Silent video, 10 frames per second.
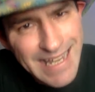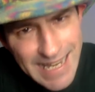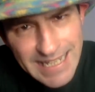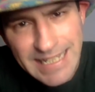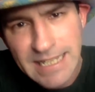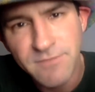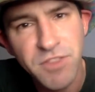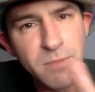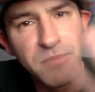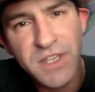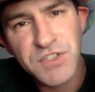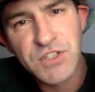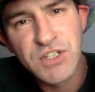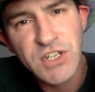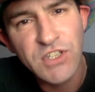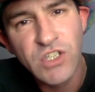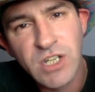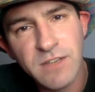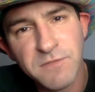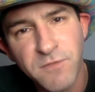and give them this Disney